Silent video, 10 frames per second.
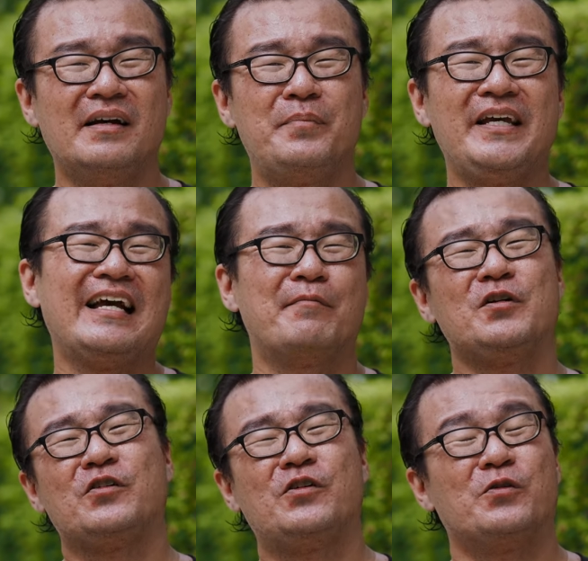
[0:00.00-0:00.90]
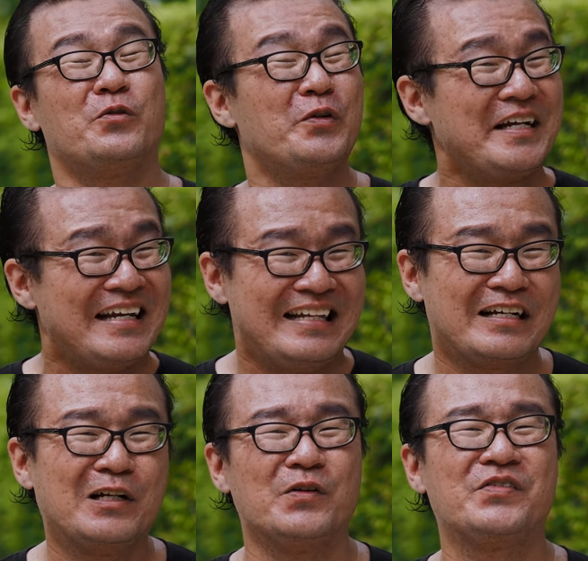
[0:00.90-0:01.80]
Being able to go really
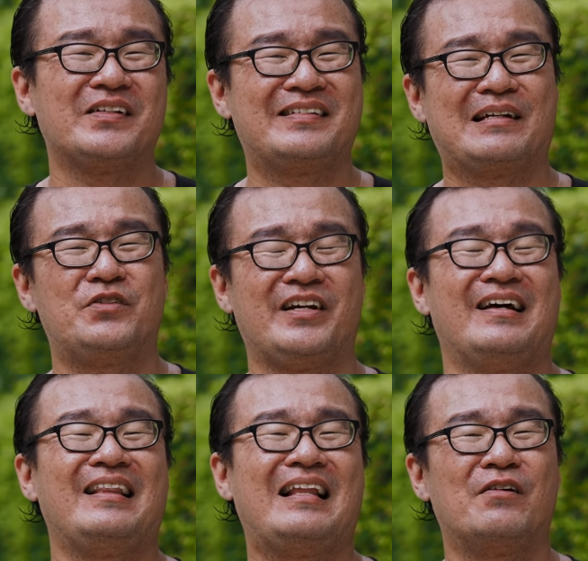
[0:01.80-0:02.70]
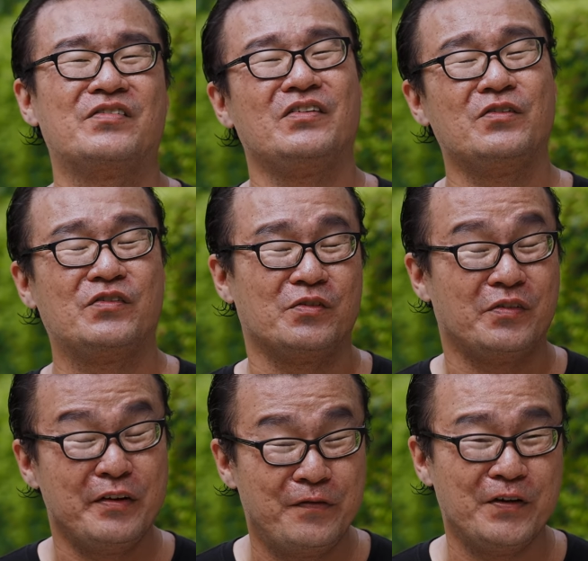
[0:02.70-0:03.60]
close to the subject allows you to
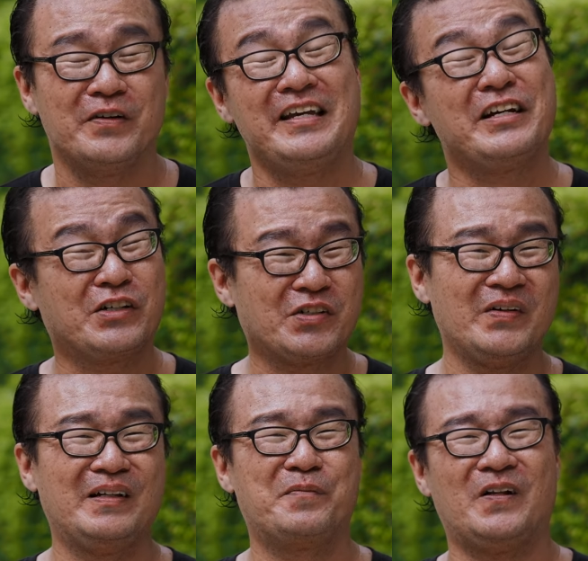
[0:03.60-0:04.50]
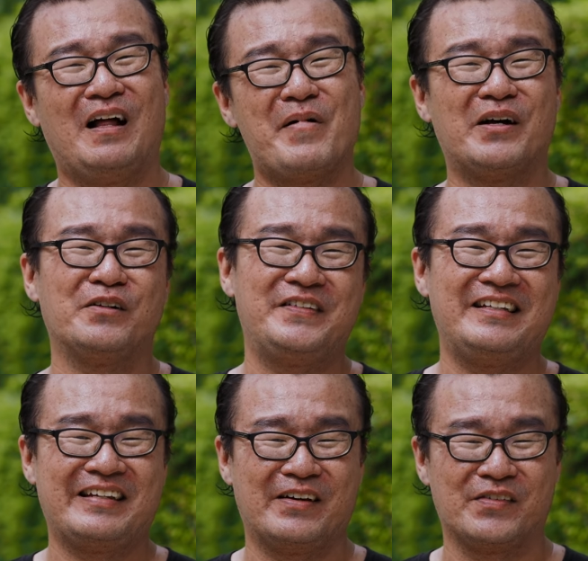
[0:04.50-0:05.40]
reveal incredible amount of
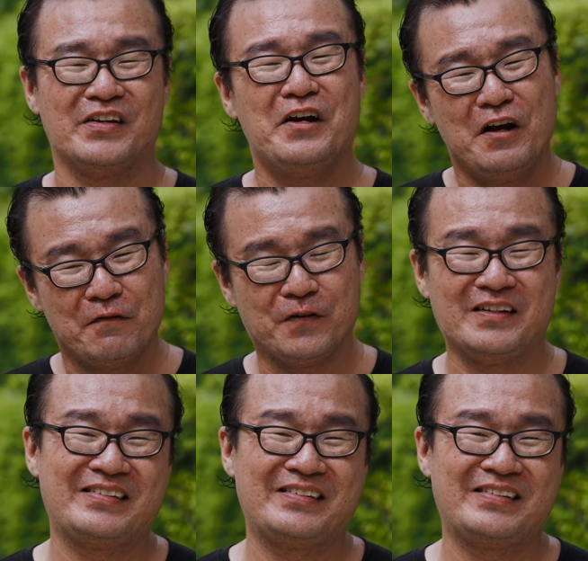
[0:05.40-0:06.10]
details for the